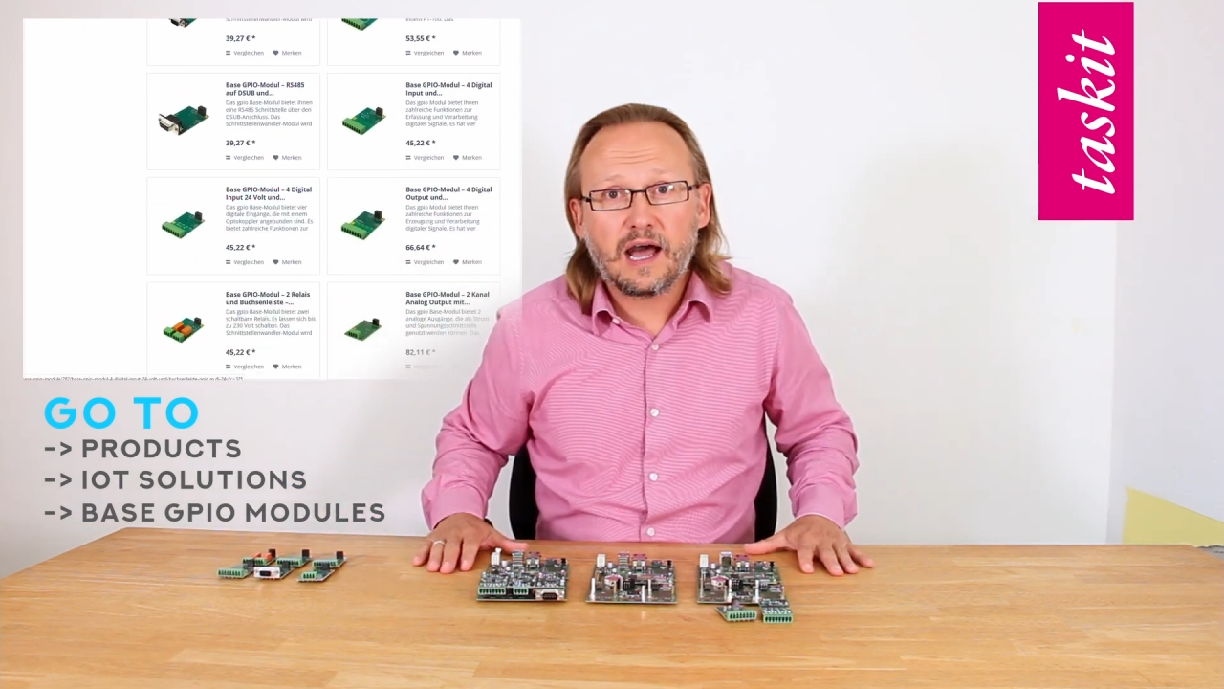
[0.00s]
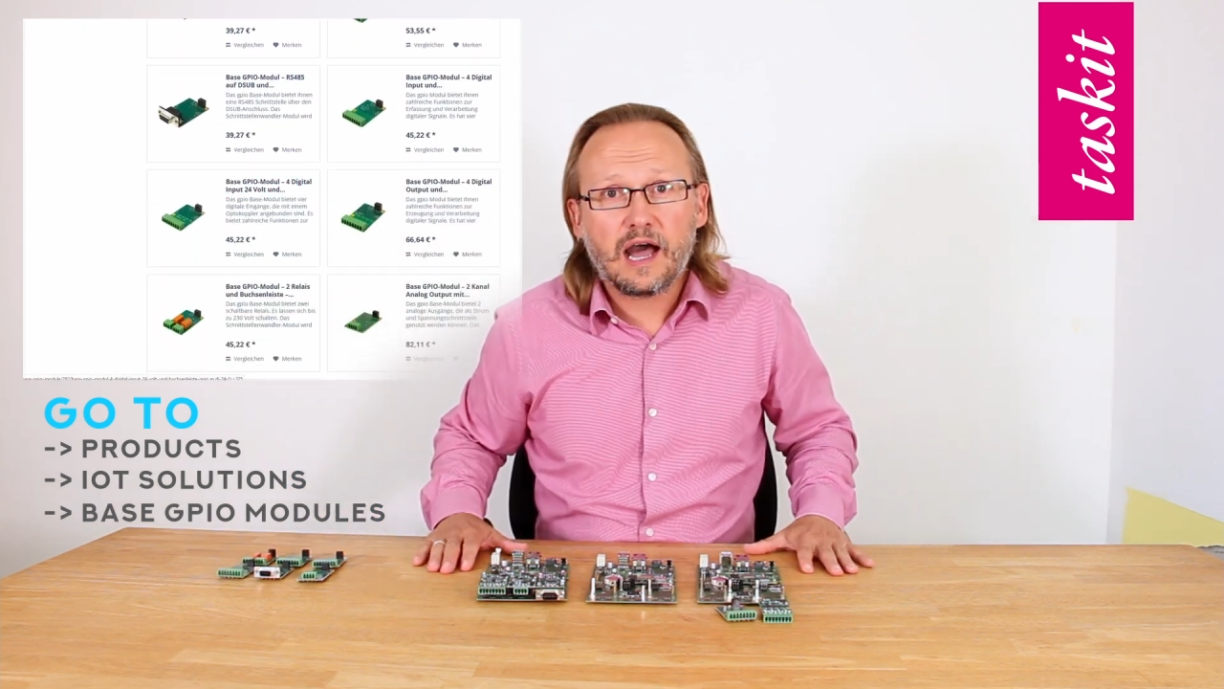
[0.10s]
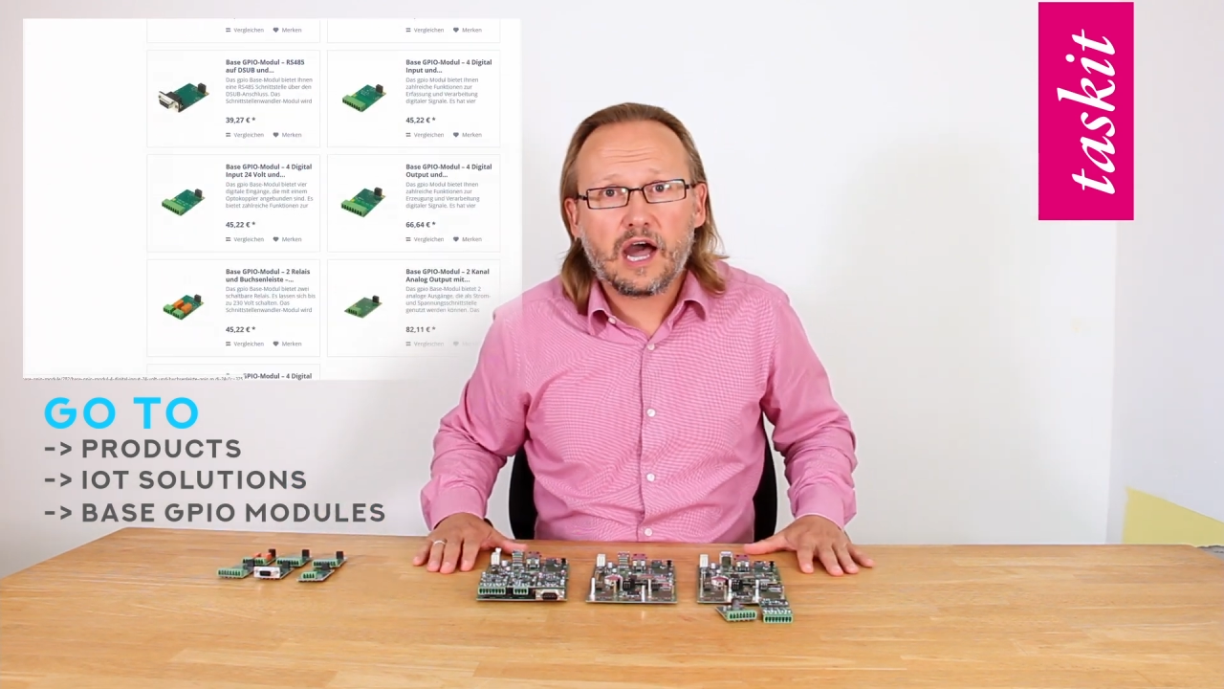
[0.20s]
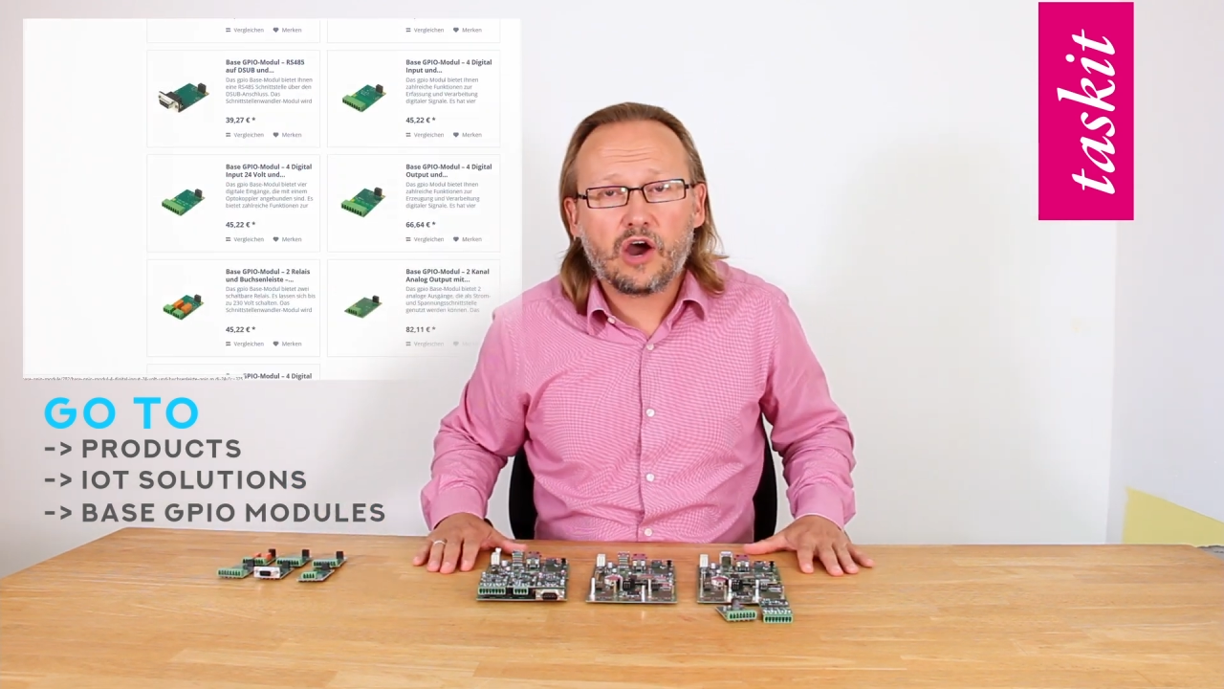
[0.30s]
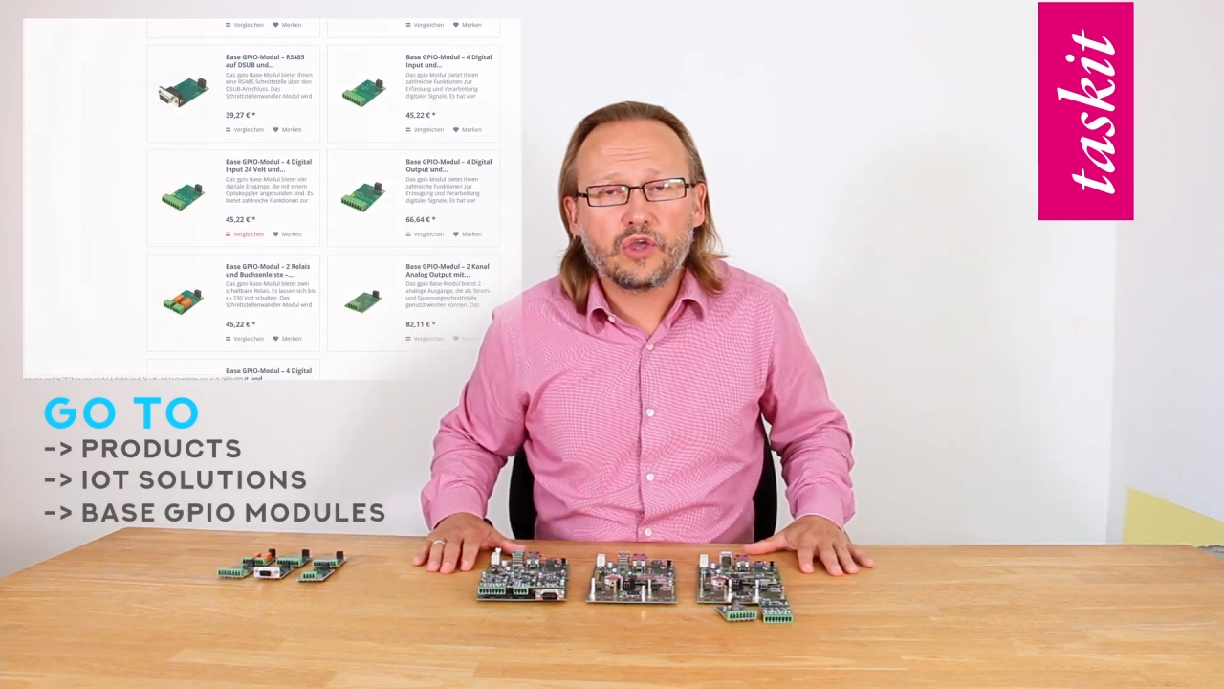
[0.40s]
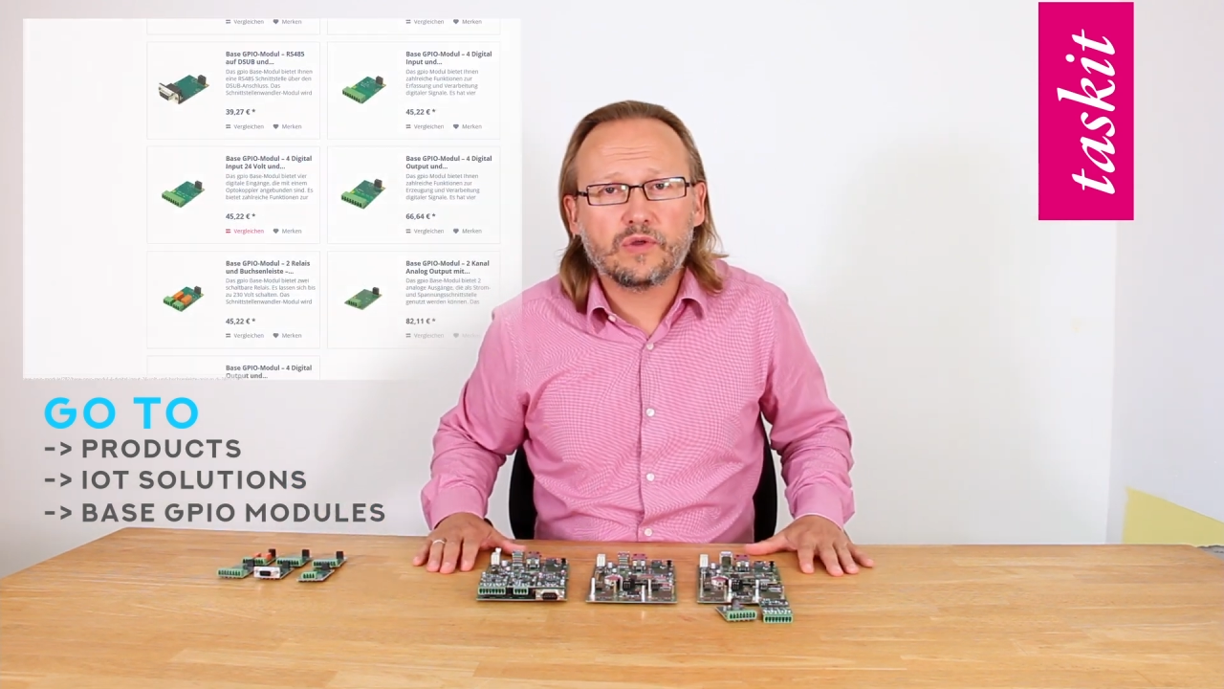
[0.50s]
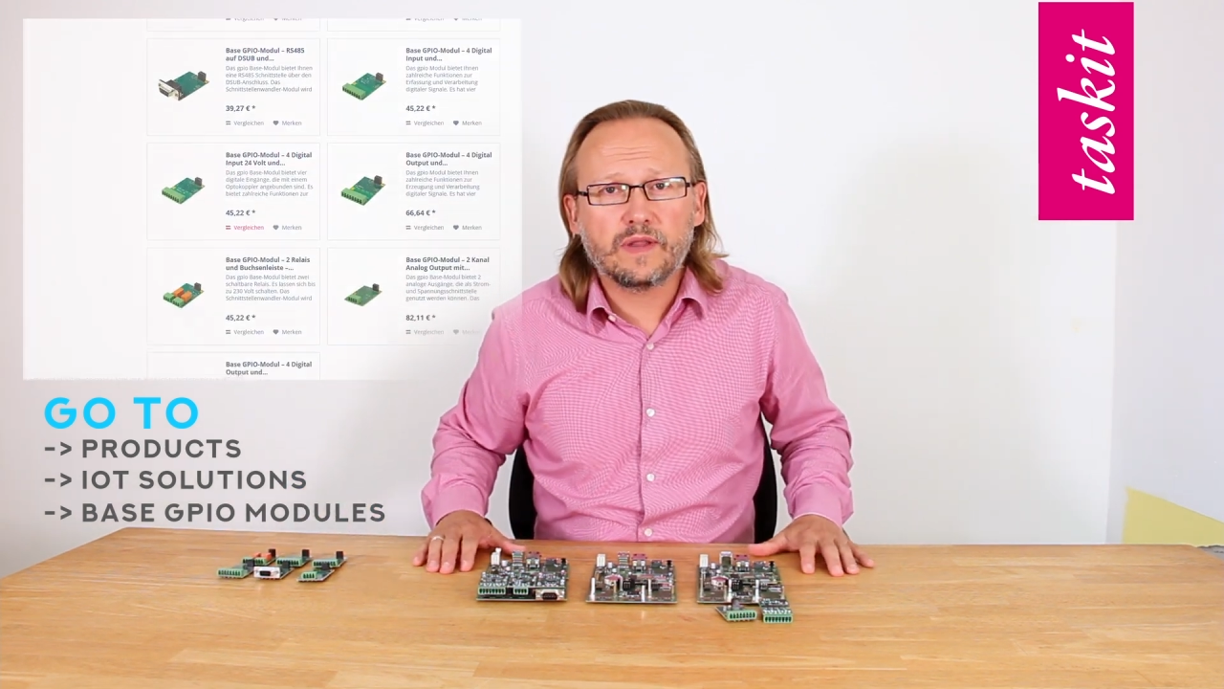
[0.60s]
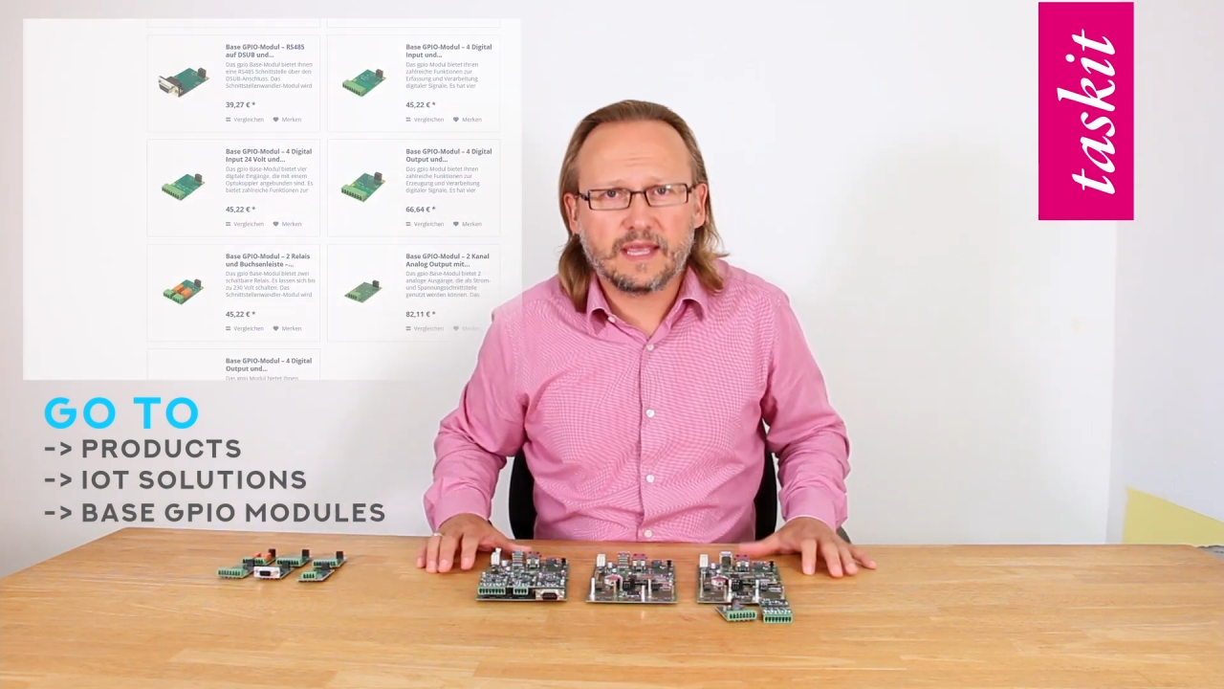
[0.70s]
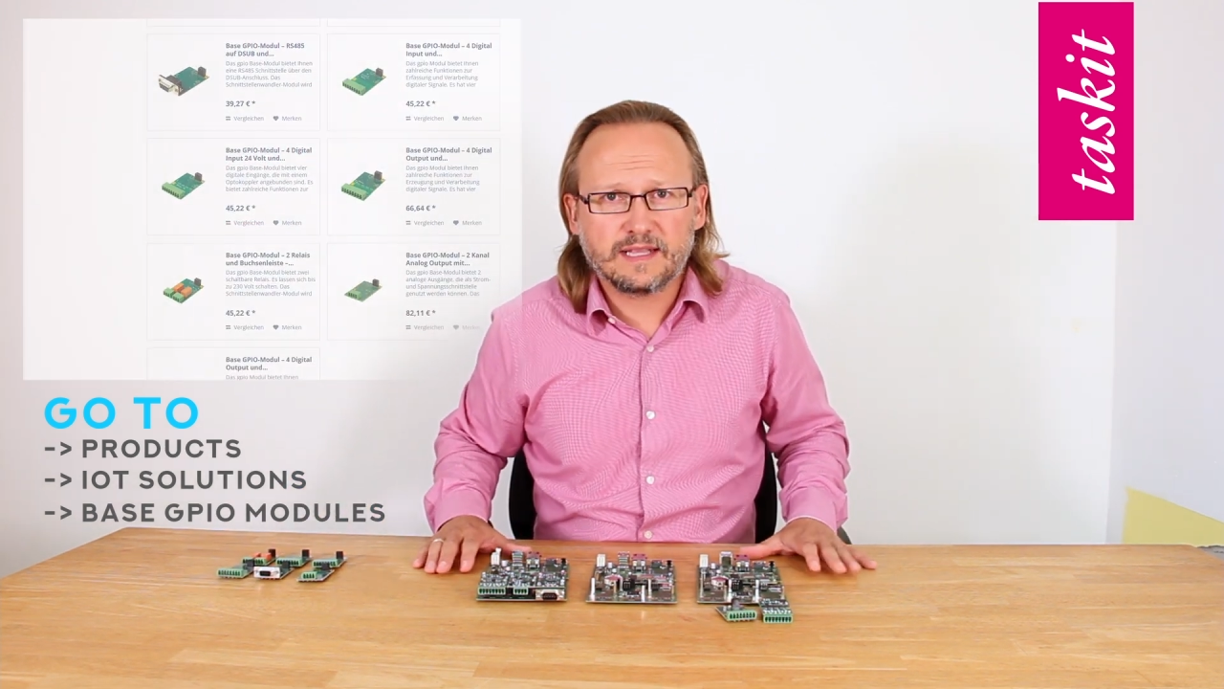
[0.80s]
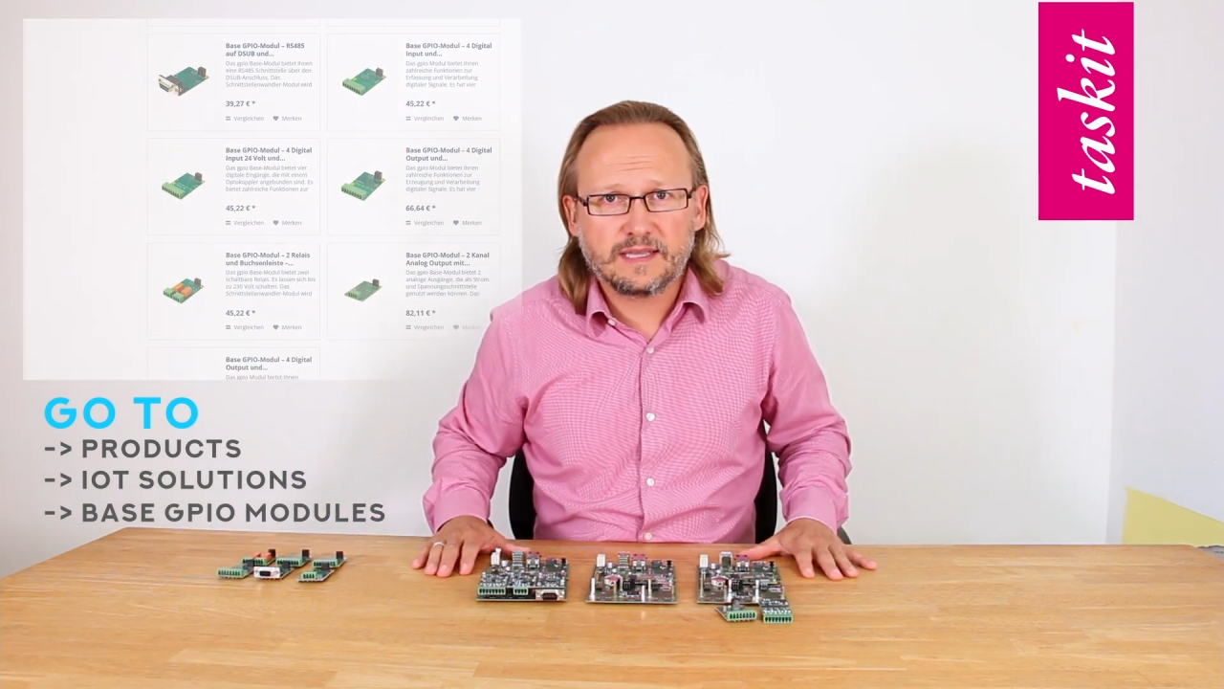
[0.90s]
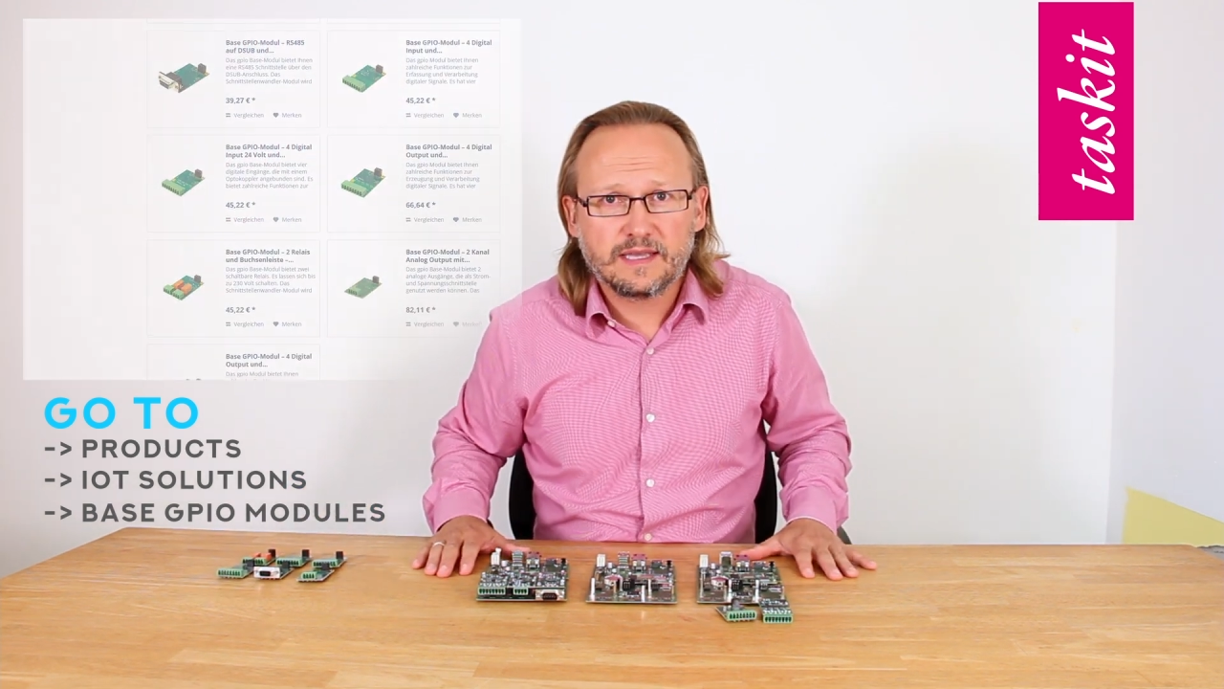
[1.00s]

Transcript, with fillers: how you need.